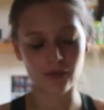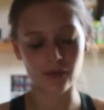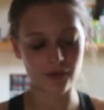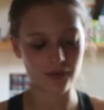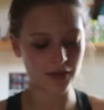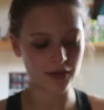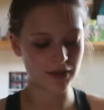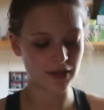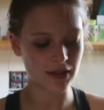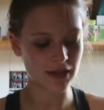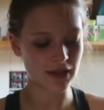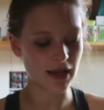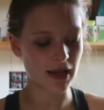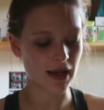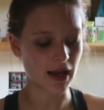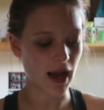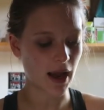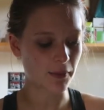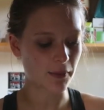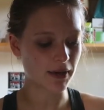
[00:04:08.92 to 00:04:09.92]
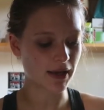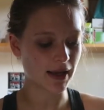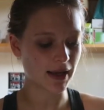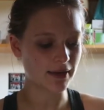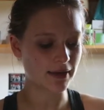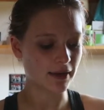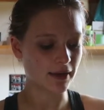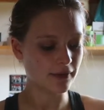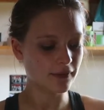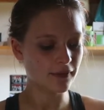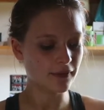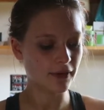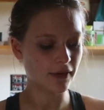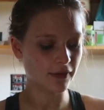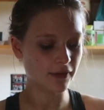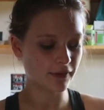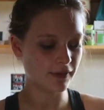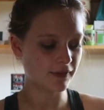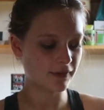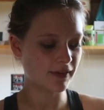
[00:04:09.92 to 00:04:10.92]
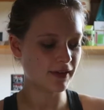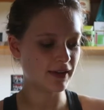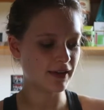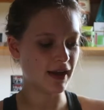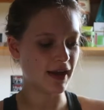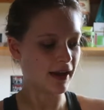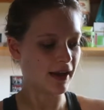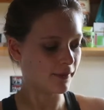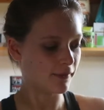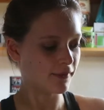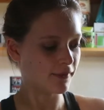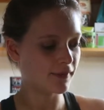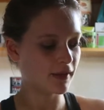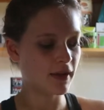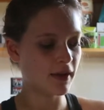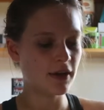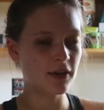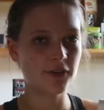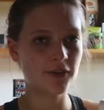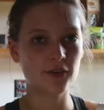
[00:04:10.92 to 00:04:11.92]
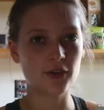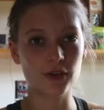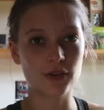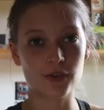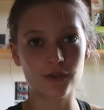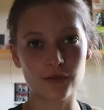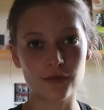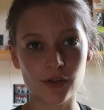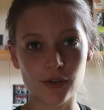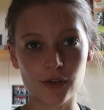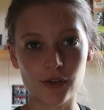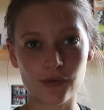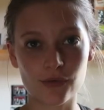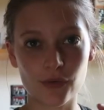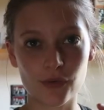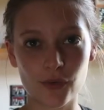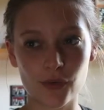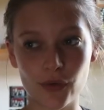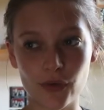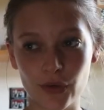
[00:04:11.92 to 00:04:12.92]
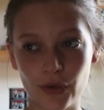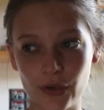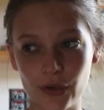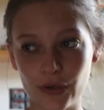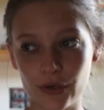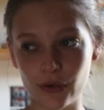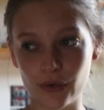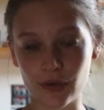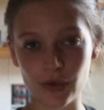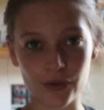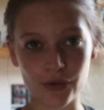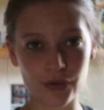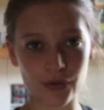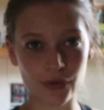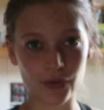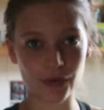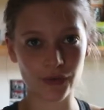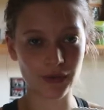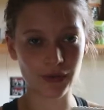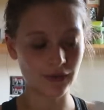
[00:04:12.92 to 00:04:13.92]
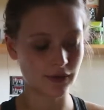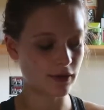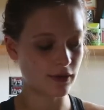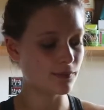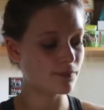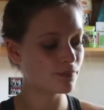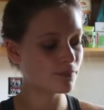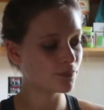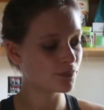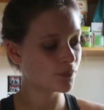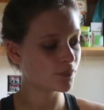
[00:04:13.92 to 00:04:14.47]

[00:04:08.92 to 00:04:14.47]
revision thing I want to get done. So for today it was structure and function for the neurological system,